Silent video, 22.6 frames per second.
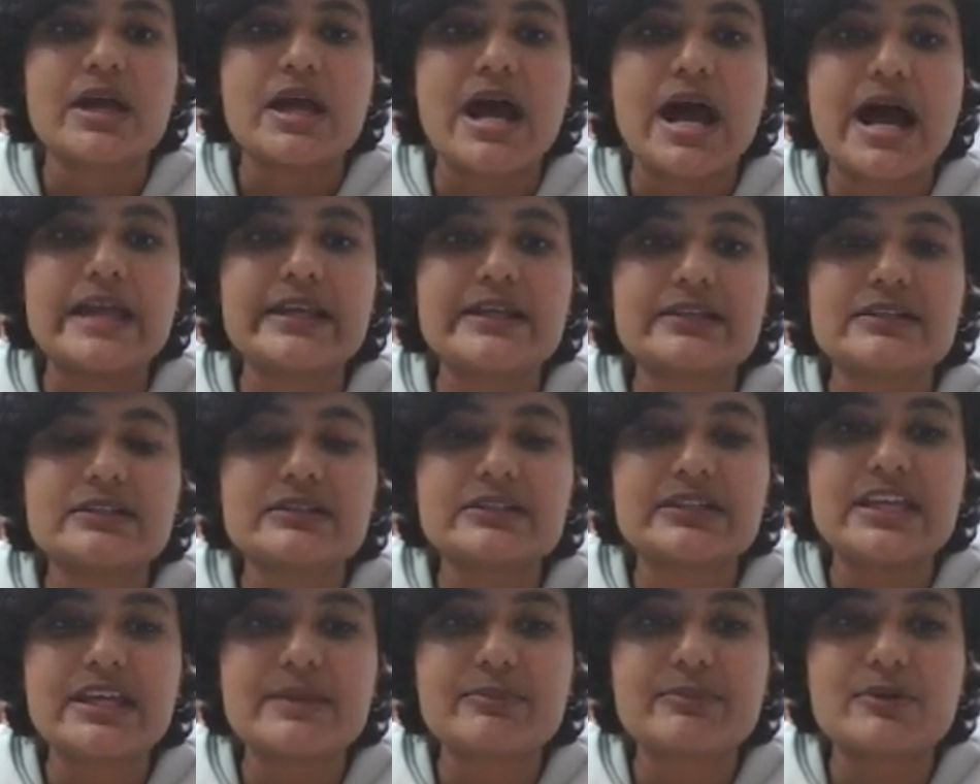and it will
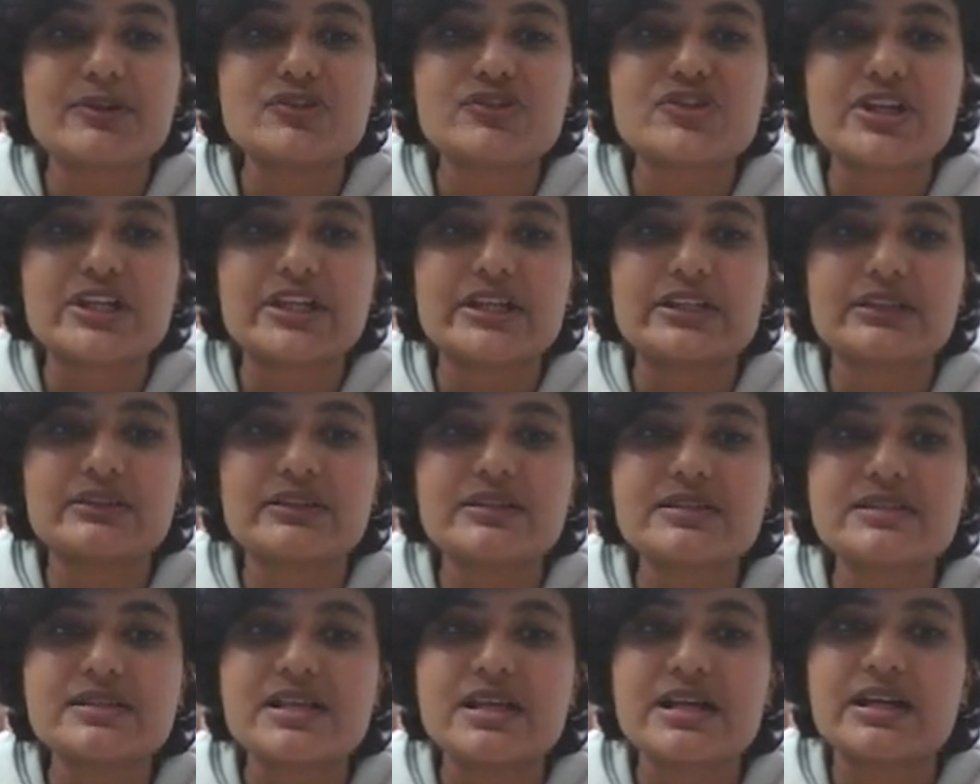keep on checking
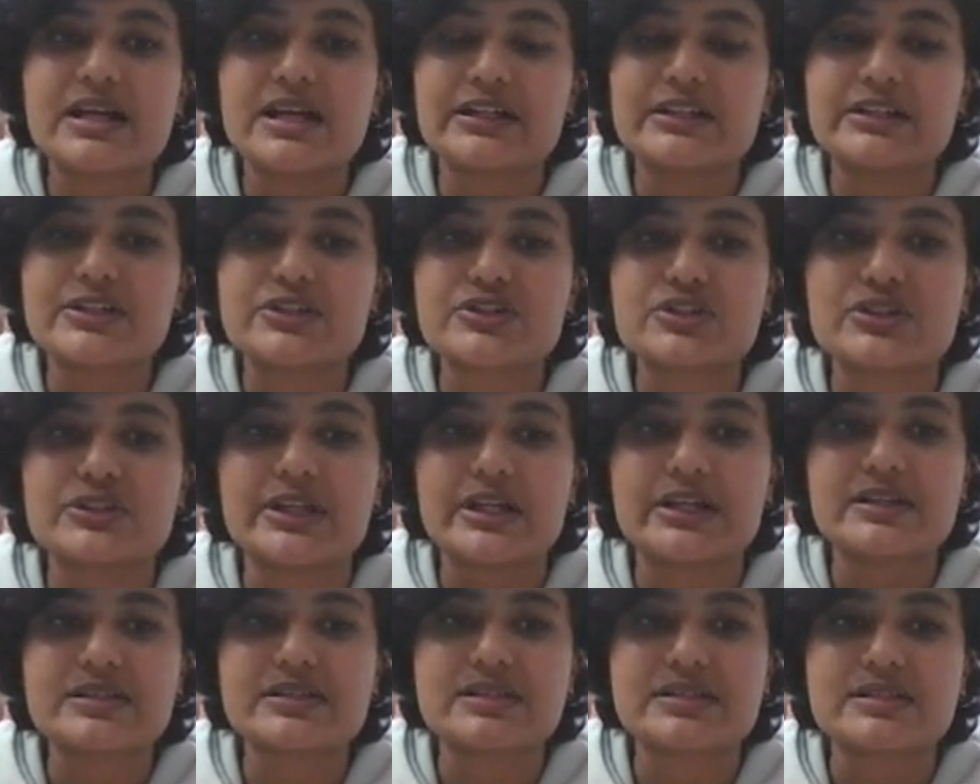this condition
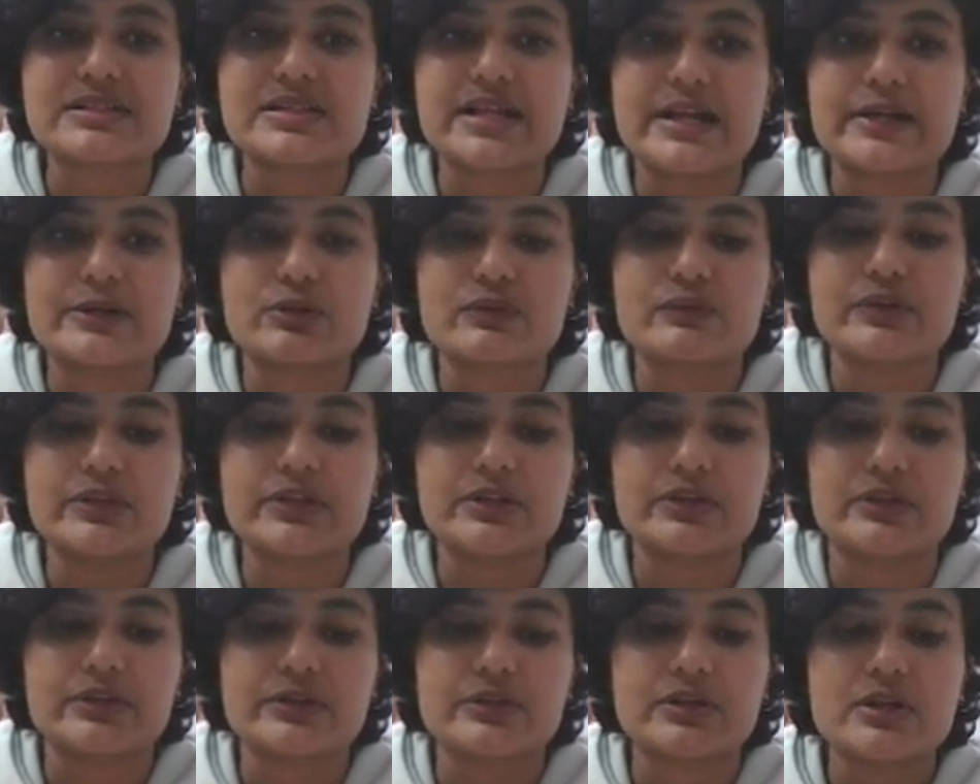that is inside over
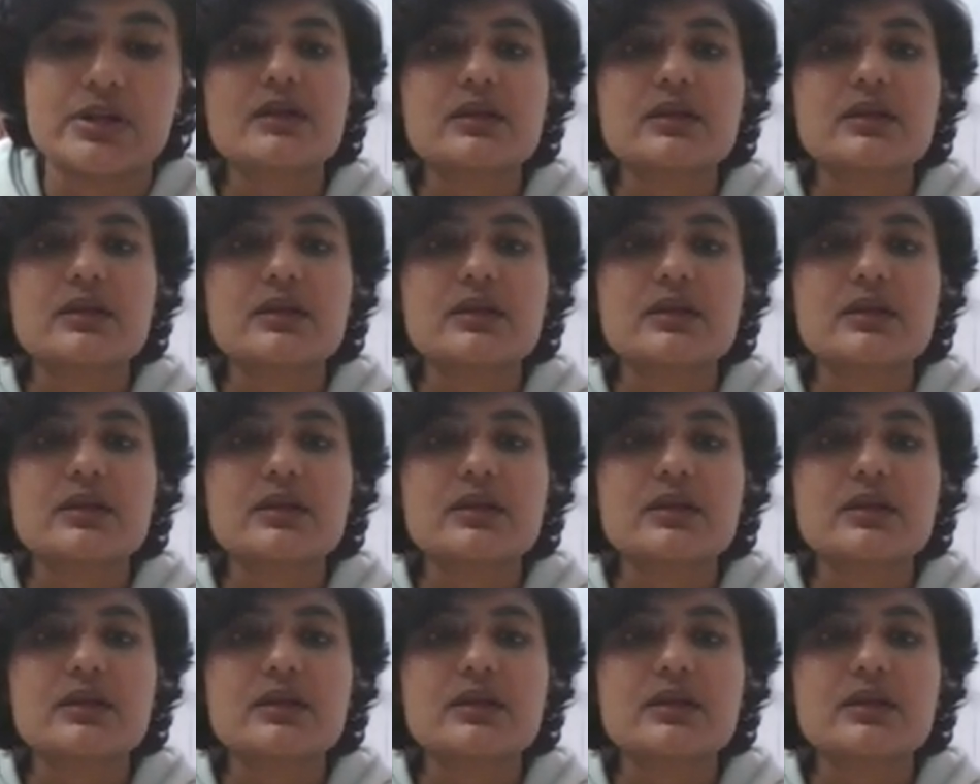here.